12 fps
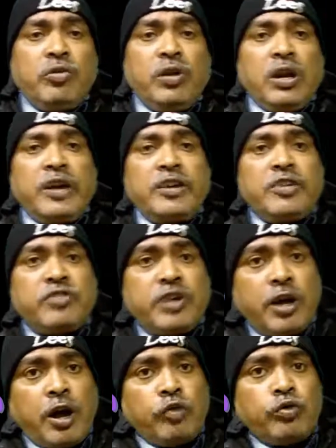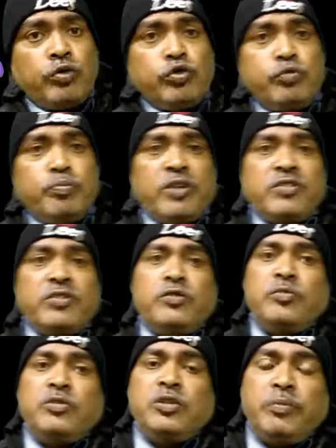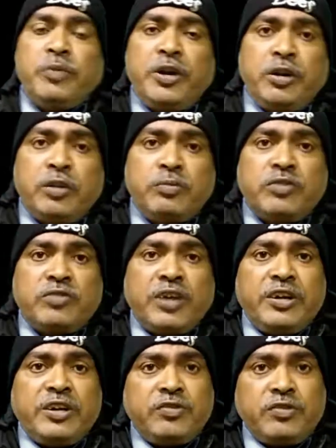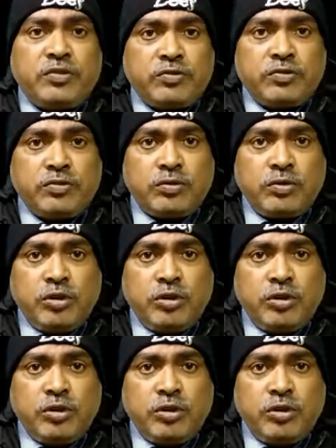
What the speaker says: we will understand how to use possessive in the middle of the sentences.